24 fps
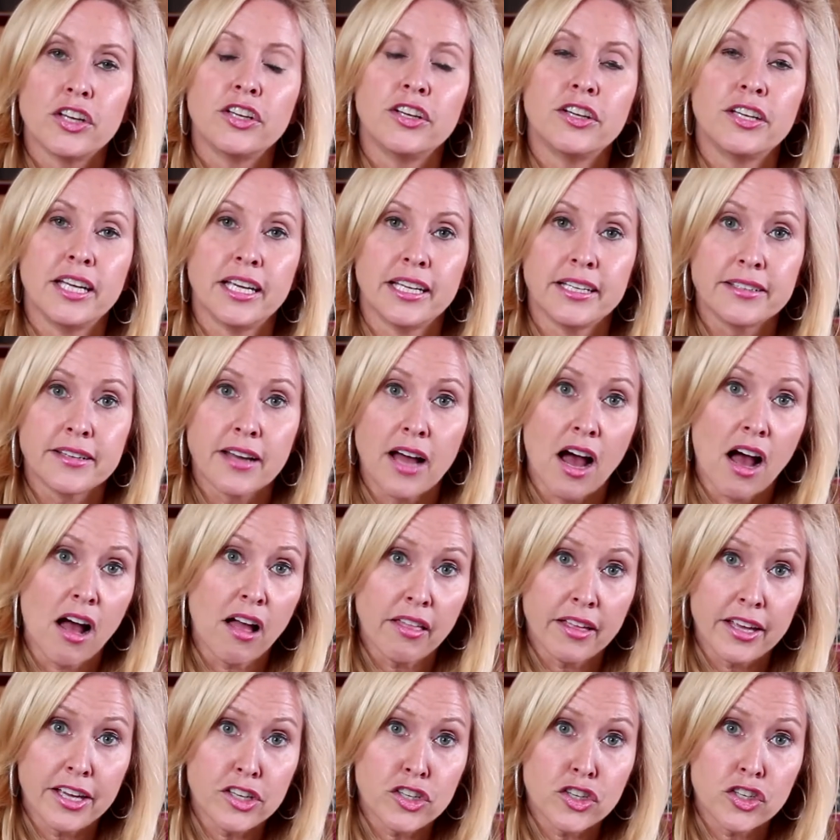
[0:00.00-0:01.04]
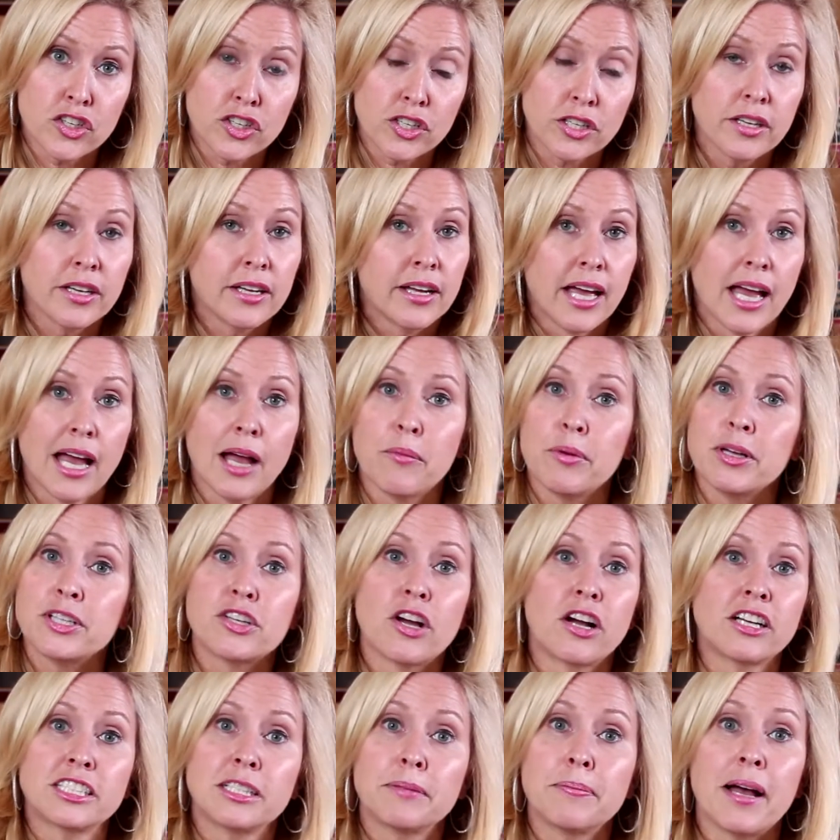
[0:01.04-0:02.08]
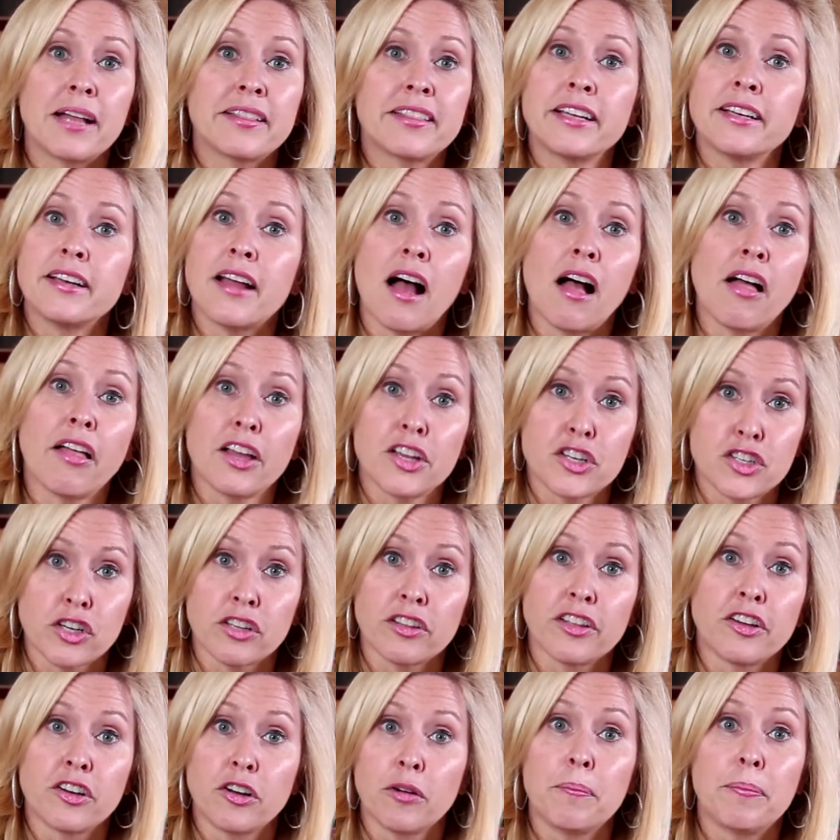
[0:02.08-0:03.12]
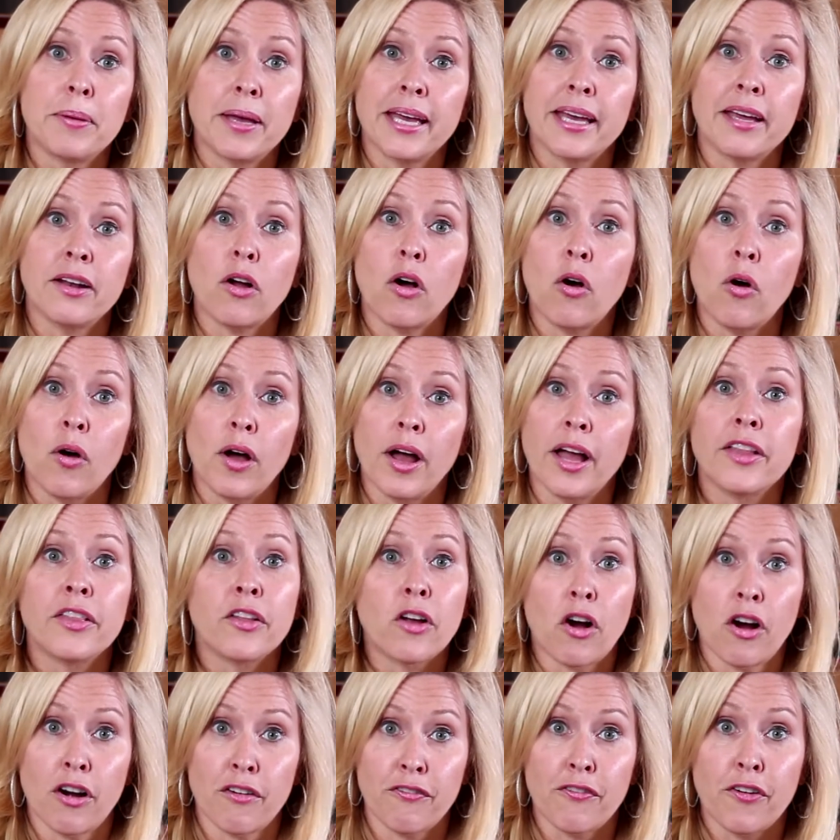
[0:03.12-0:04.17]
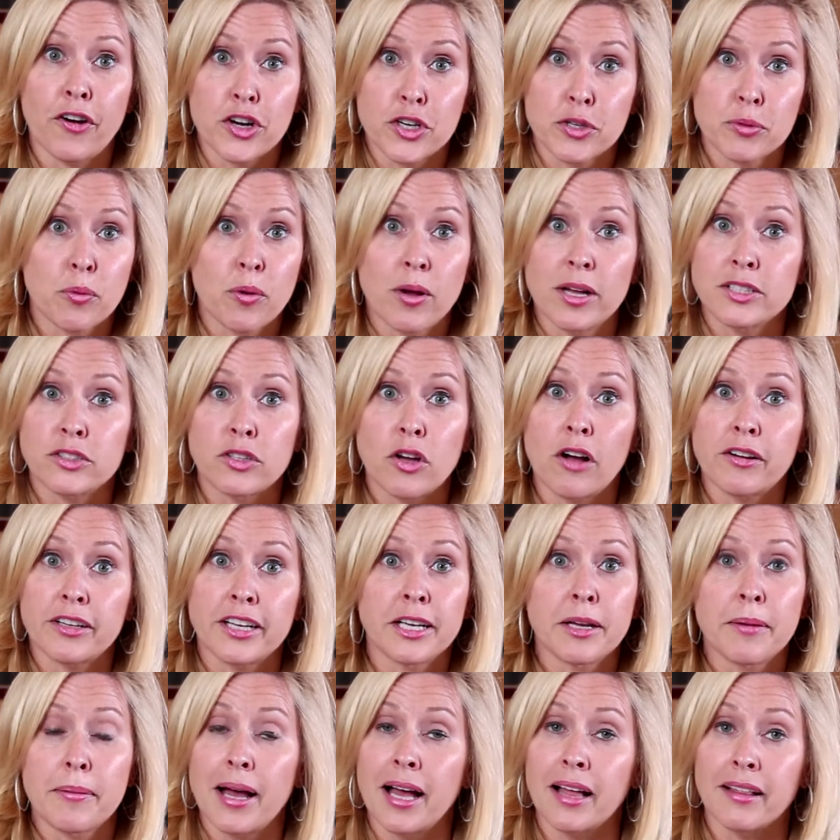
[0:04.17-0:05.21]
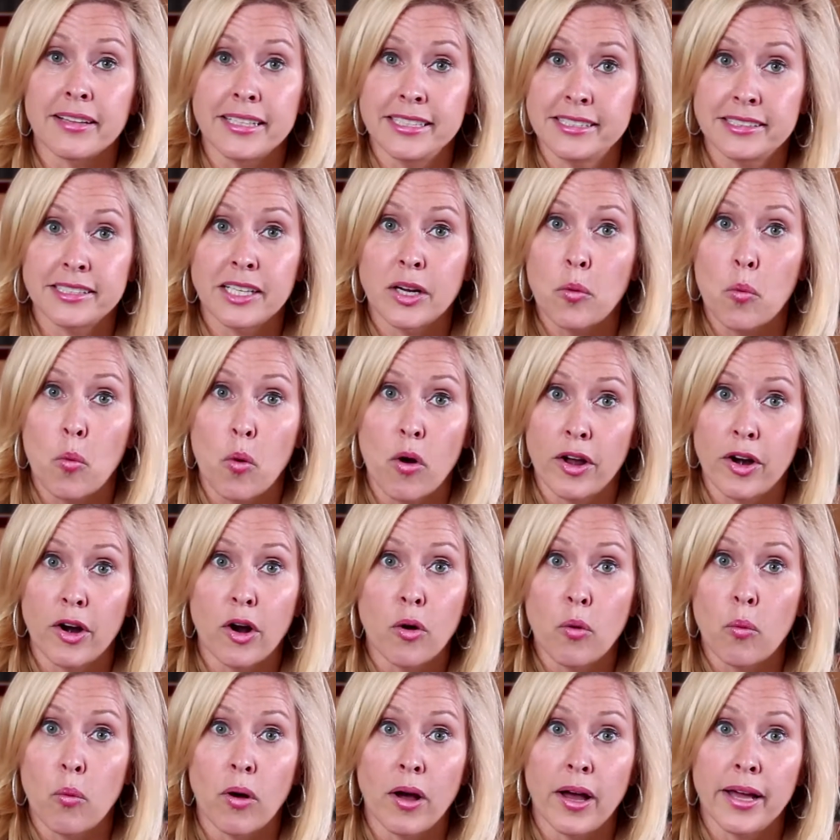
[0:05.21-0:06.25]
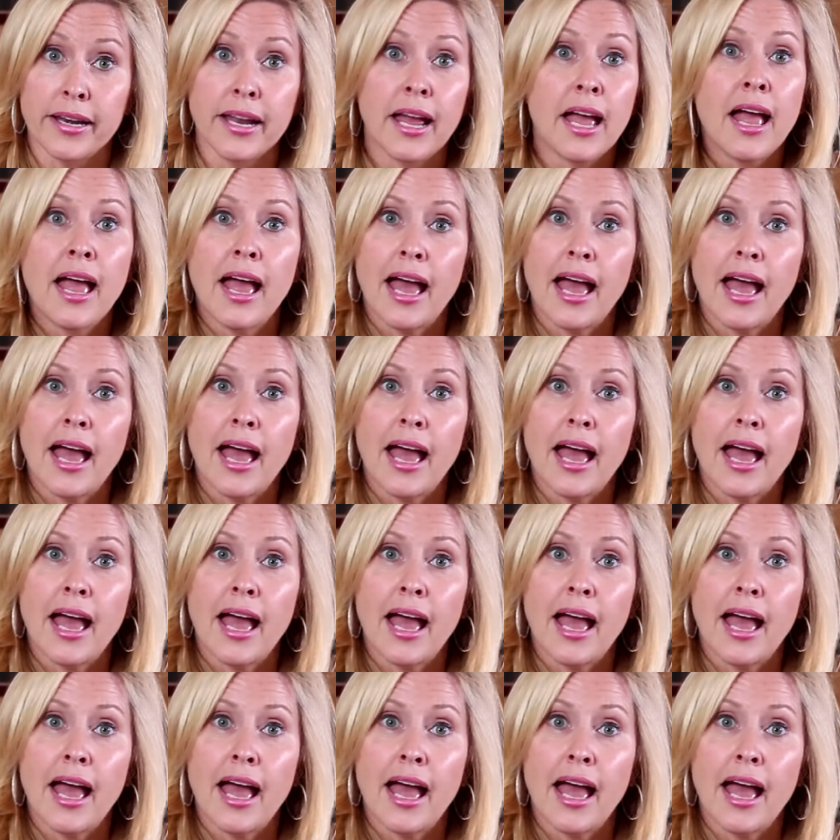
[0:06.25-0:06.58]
You need knowledge, and we talked about the knowledge a little bit on our first one, talking about Leasing 101.